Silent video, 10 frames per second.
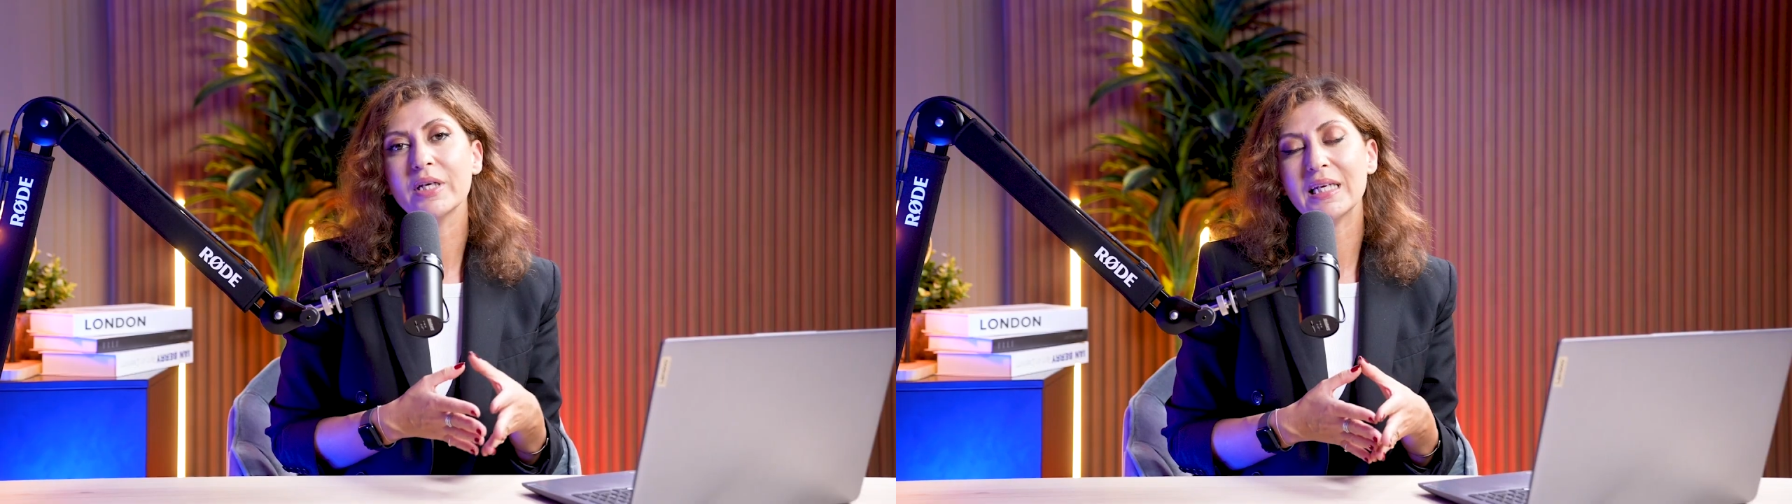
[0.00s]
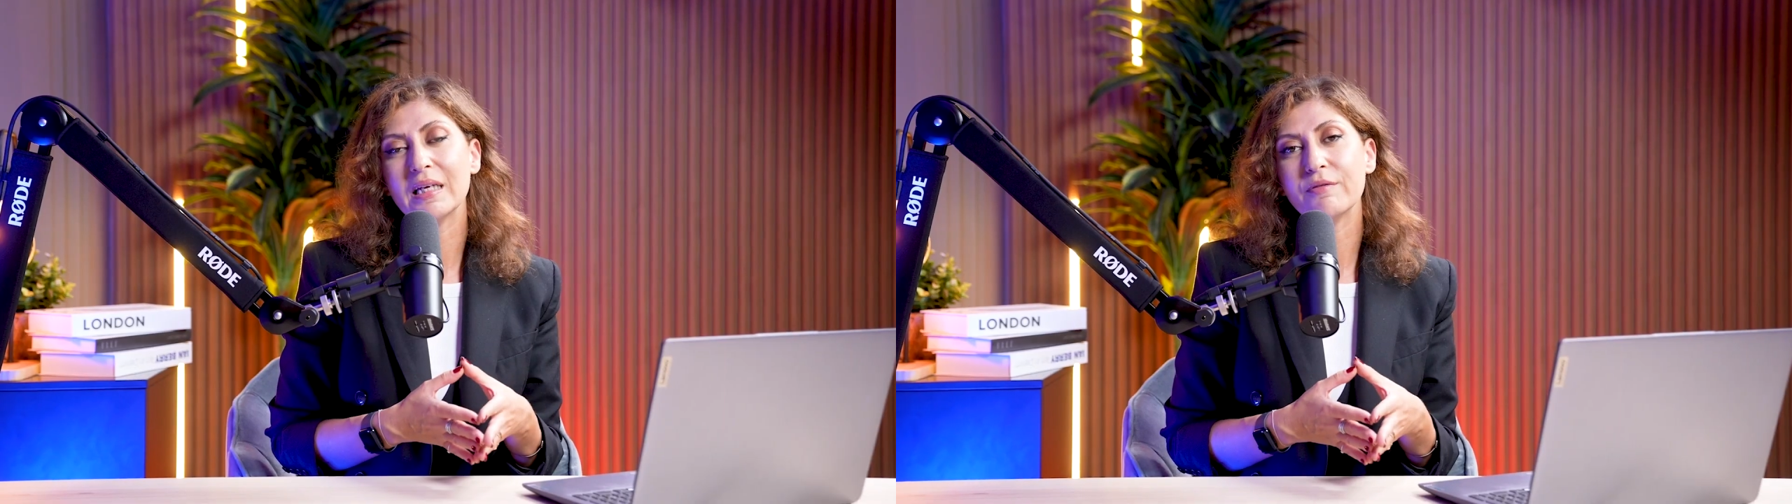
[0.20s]

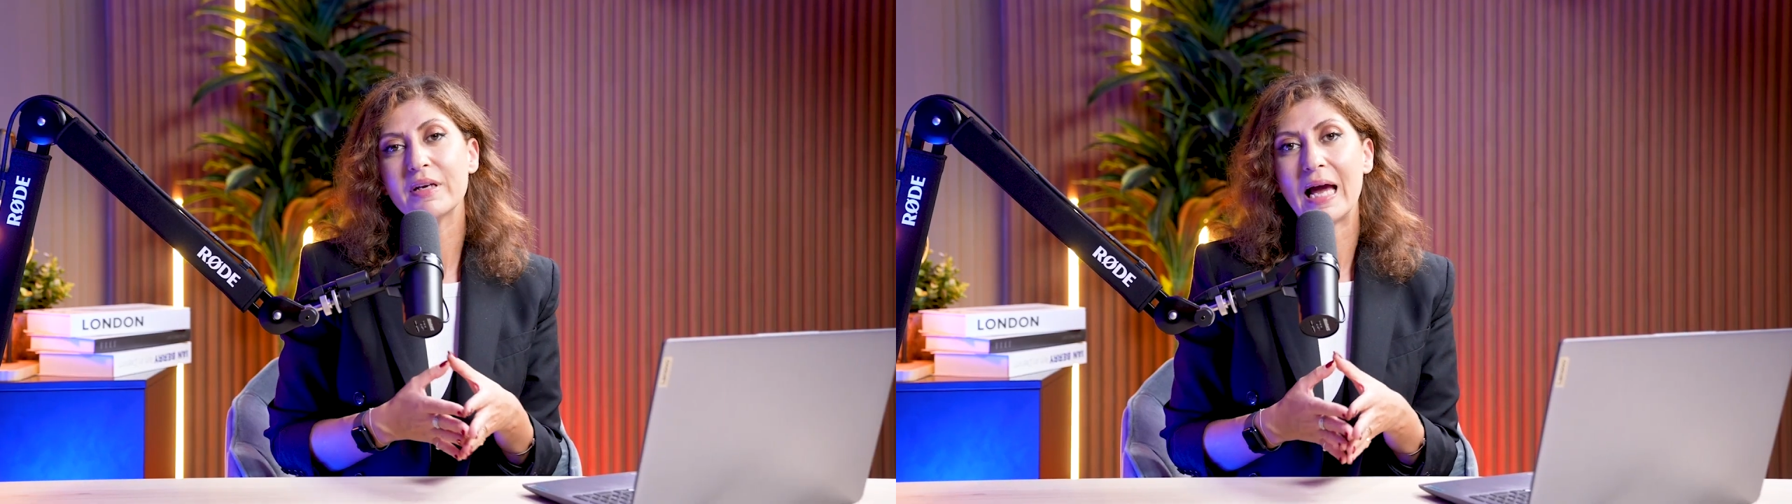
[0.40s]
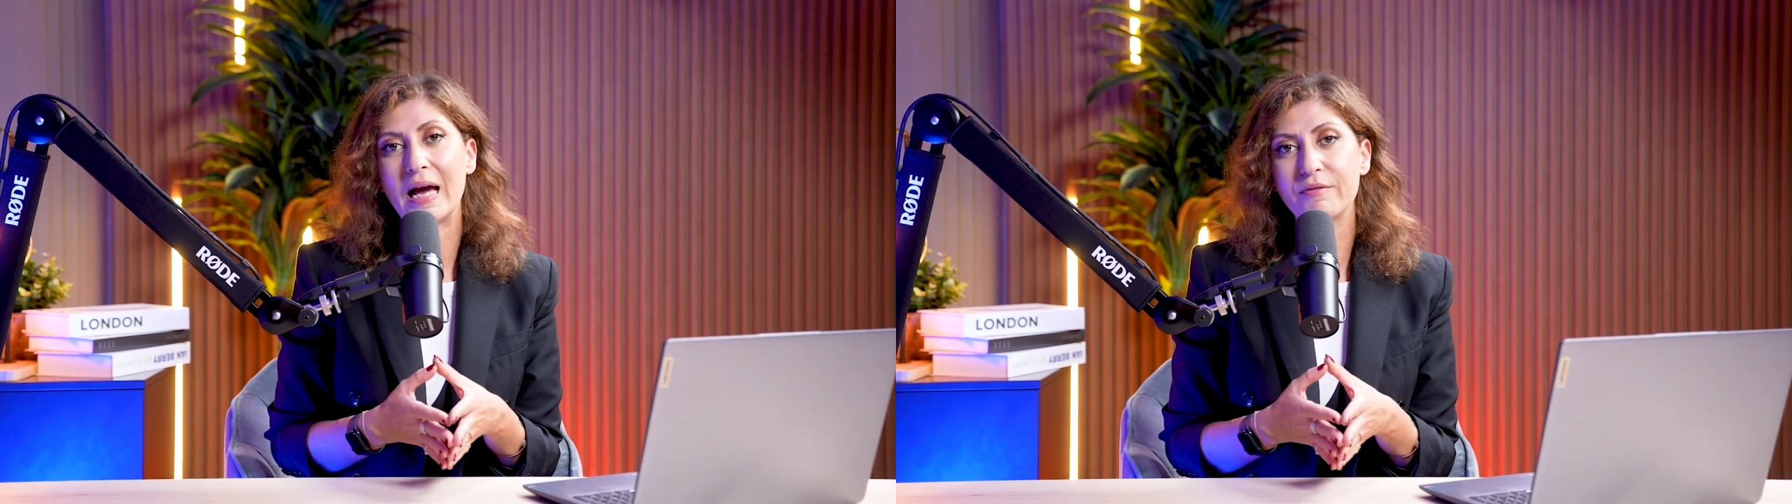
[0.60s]

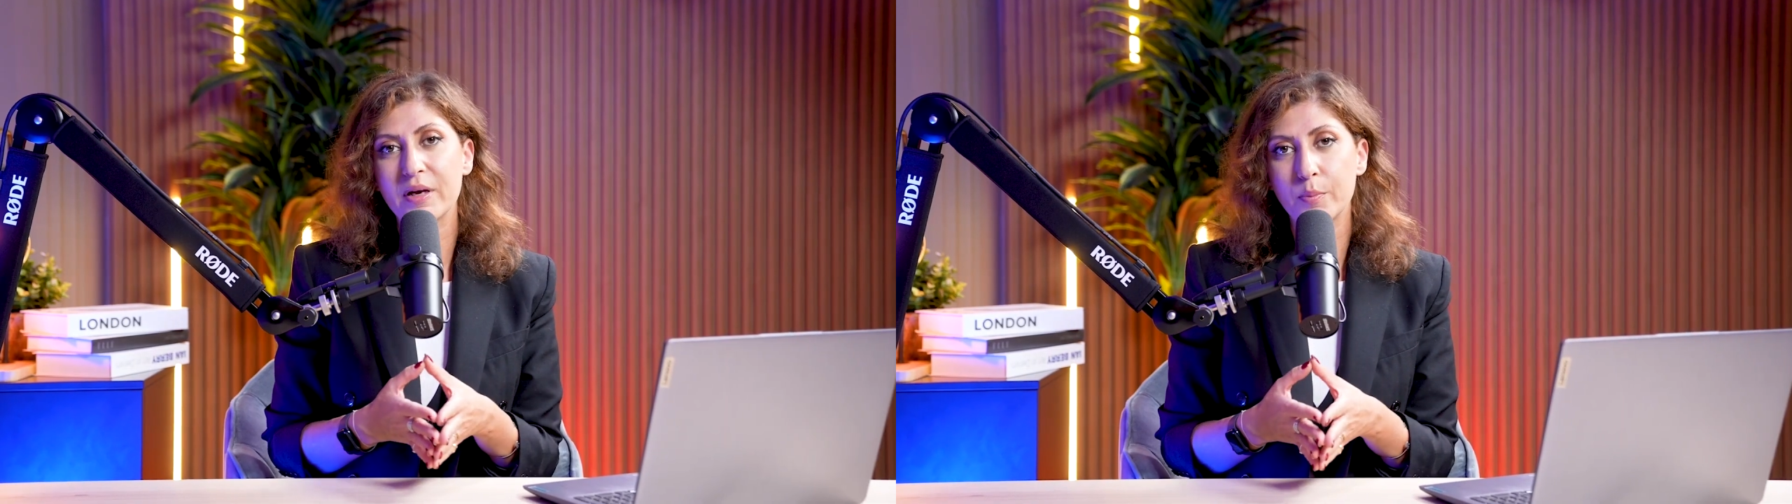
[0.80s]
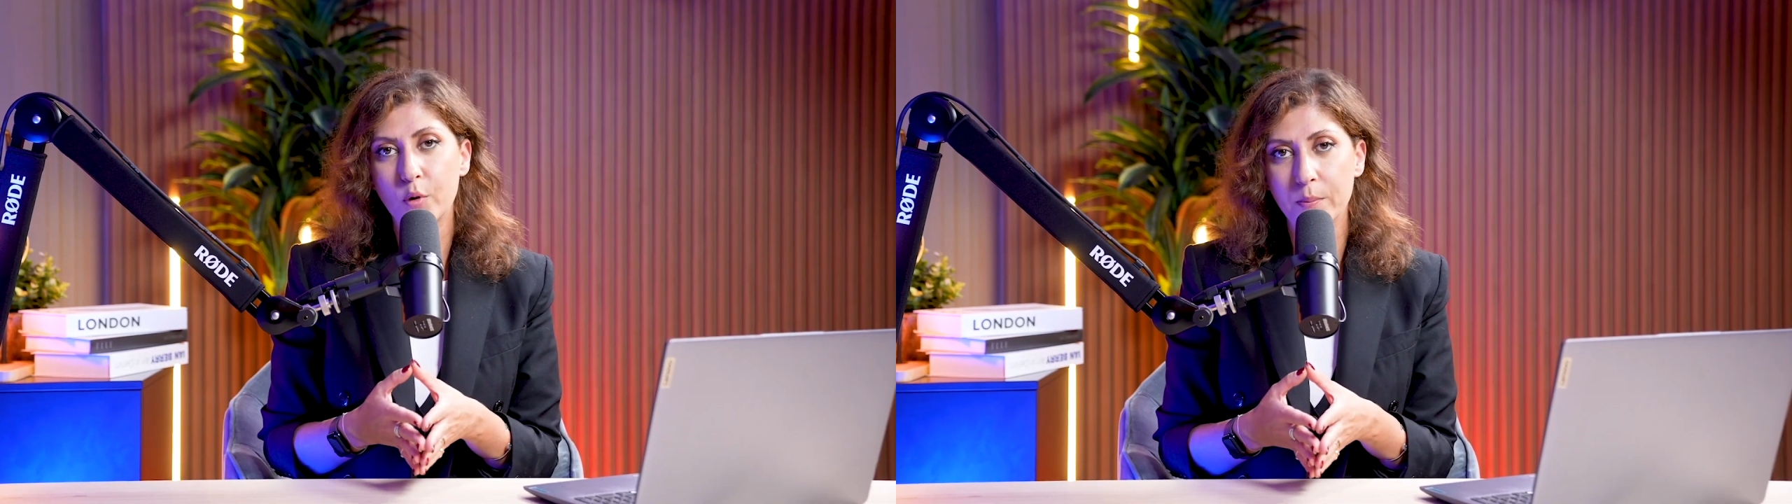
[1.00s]
even
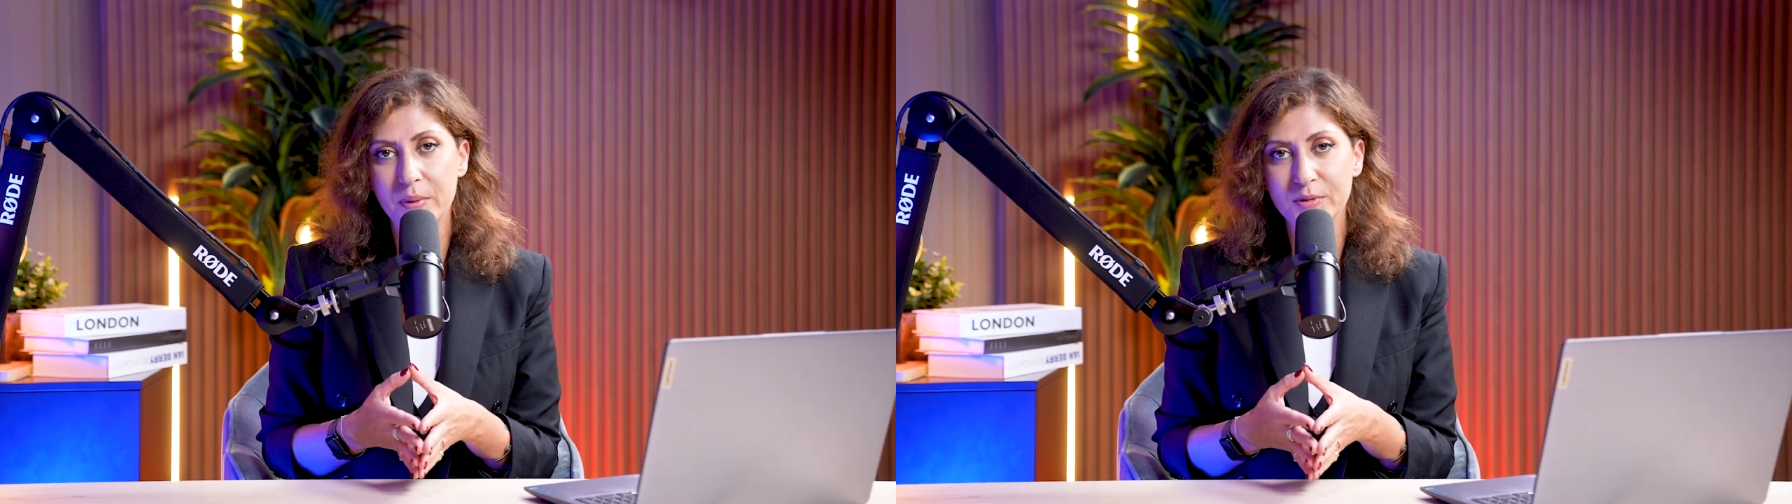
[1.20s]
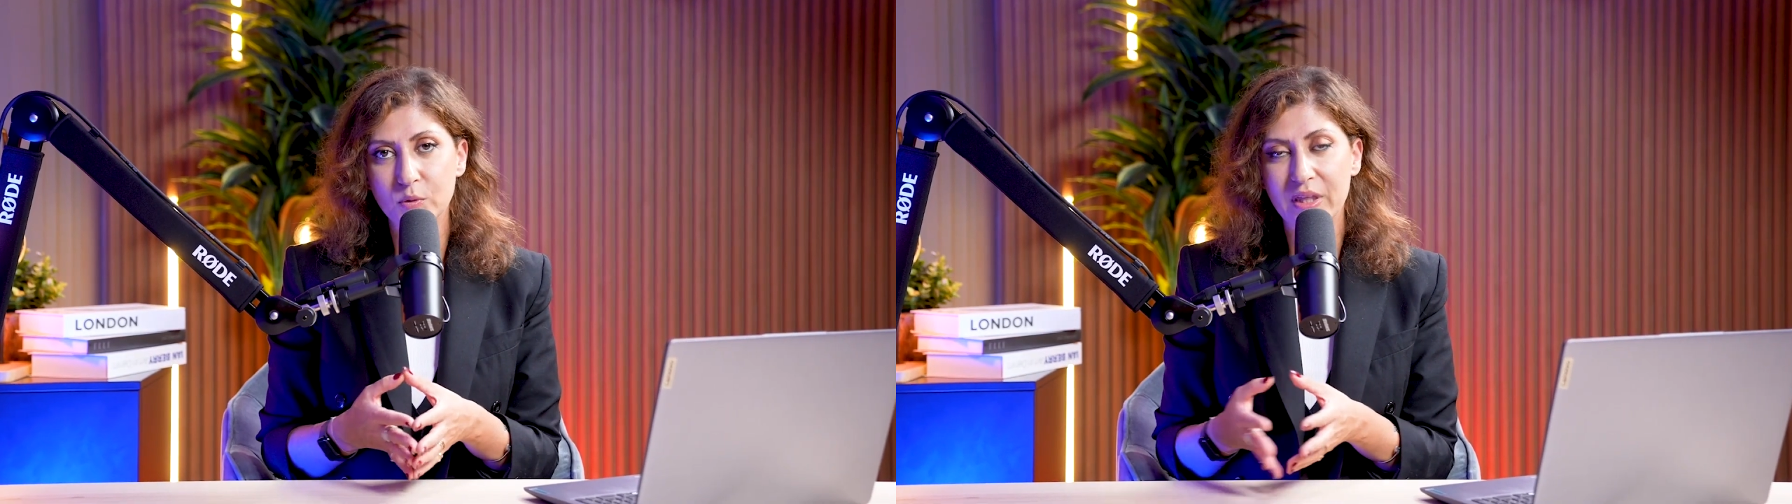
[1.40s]
having
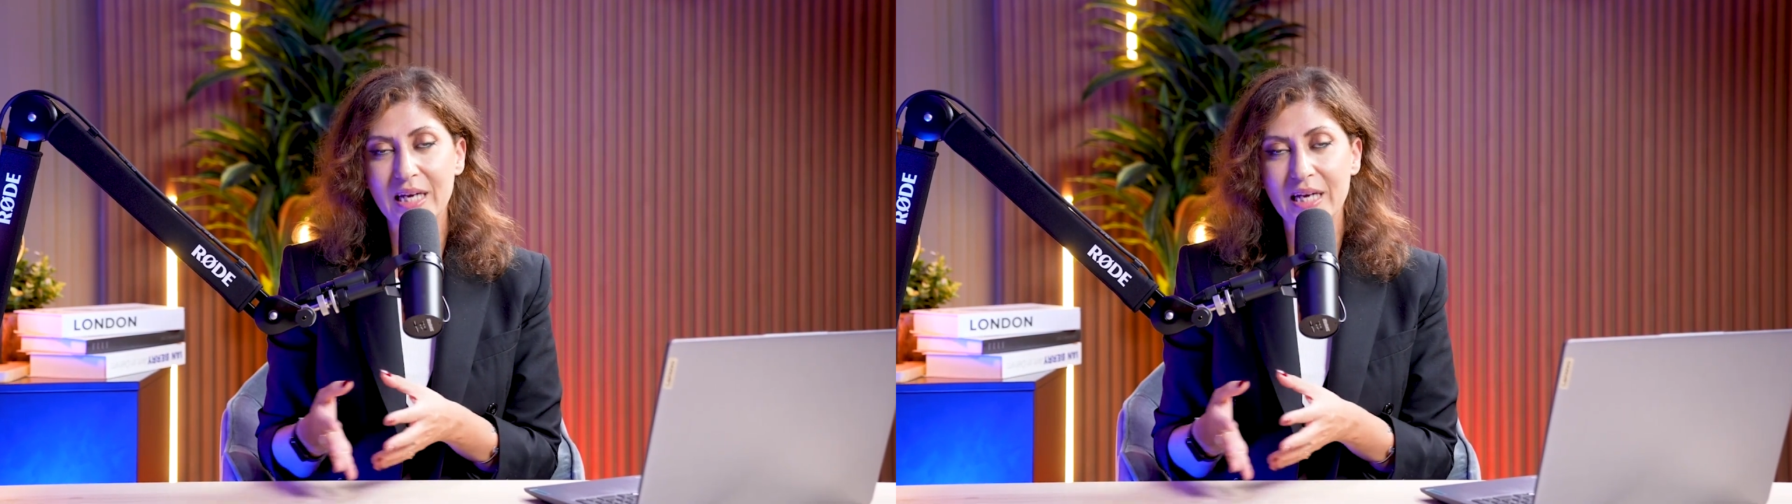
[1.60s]
problems with